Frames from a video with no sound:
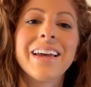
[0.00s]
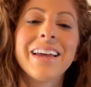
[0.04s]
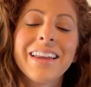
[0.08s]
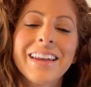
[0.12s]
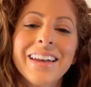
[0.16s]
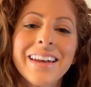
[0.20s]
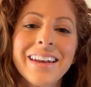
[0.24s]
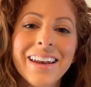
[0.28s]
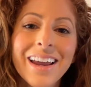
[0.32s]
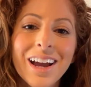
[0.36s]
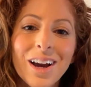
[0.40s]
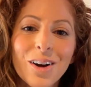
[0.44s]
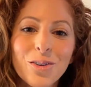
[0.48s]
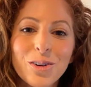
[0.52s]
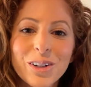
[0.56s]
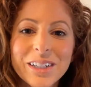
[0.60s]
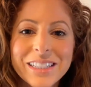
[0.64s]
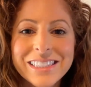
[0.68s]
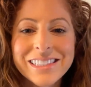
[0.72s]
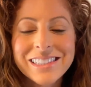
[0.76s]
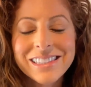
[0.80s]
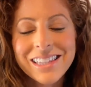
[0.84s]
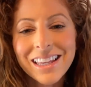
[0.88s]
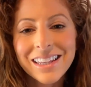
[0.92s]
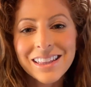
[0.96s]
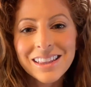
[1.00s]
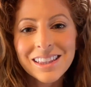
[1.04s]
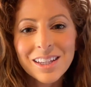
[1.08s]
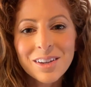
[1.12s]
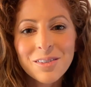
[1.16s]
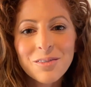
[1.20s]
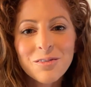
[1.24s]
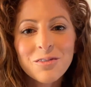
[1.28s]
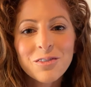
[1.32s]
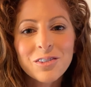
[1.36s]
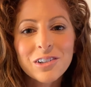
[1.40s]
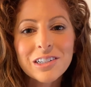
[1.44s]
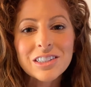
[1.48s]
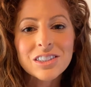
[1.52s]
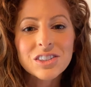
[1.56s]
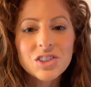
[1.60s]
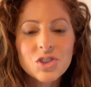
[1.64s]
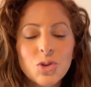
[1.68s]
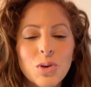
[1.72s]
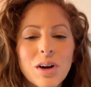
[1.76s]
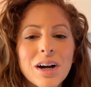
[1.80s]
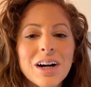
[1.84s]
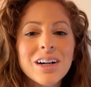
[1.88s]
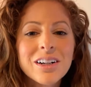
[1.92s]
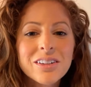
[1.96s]
Now we set them for
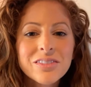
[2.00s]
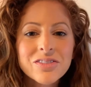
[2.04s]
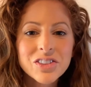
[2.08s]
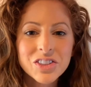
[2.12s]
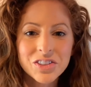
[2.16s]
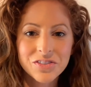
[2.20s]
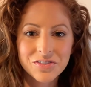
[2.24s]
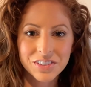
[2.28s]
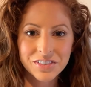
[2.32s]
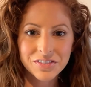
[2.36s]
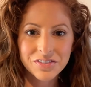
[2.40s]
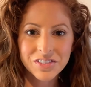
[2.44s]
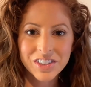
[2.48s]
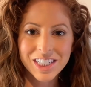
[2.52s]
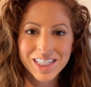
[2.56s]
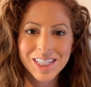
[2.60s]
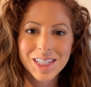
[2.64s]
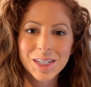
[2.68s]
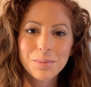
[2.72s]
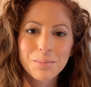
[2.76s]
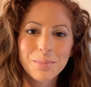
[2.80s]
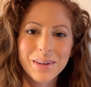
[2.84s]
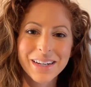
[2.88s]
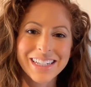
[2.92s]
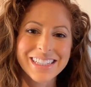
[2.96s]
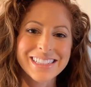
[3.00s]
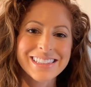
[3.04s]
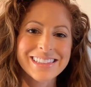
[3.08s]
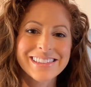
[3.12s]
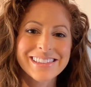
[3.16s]
12 to 15 minutes.